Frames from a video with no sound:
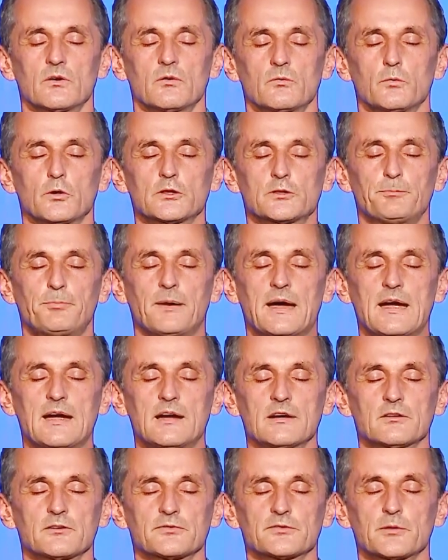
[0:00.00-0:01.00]
what
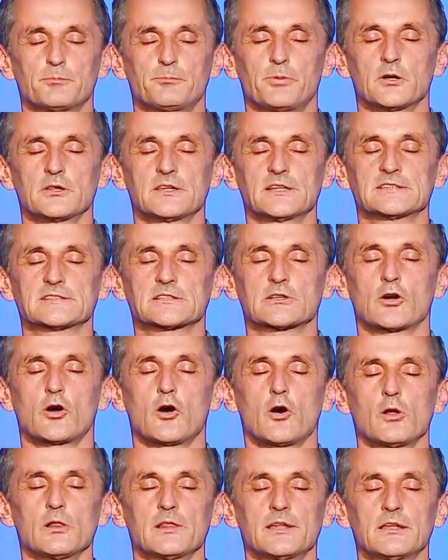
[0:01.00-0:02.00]
part of the body is
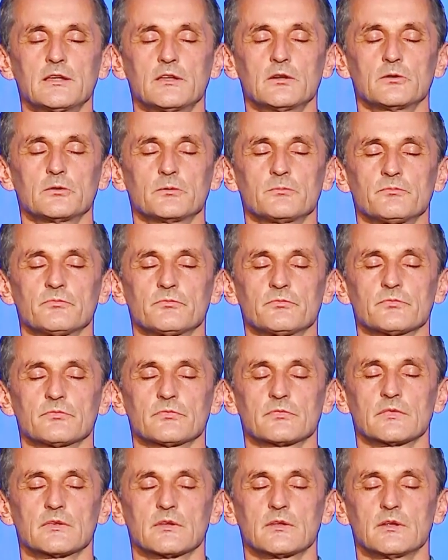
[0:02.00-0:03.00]
calling you?
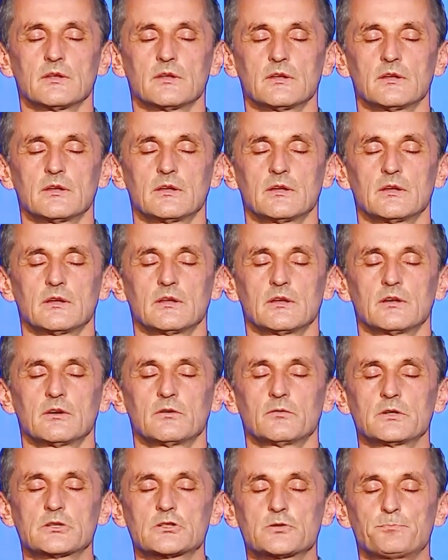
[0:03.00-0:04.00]

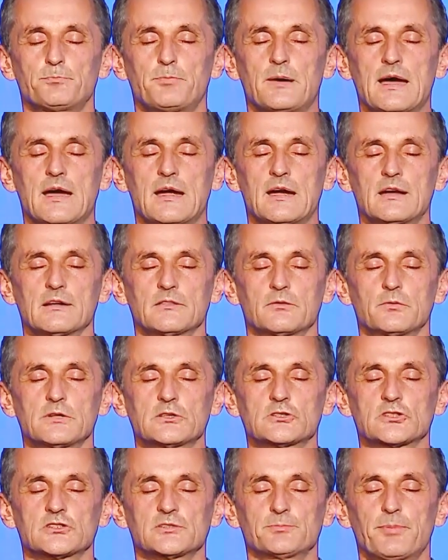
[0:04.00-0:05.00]
Which part,
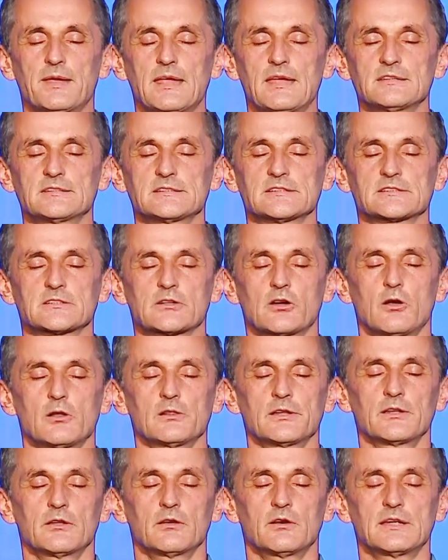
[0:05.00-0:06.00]
which space is
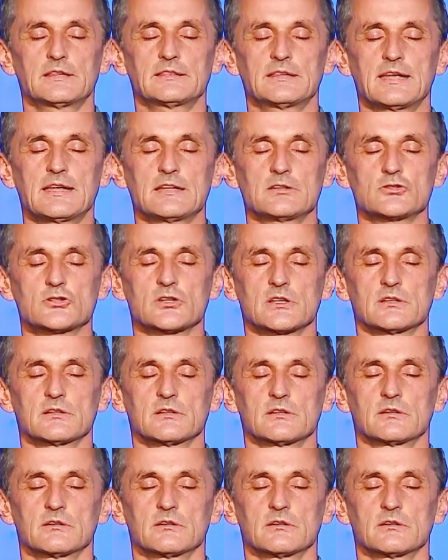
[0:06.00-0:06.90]
calling your attention?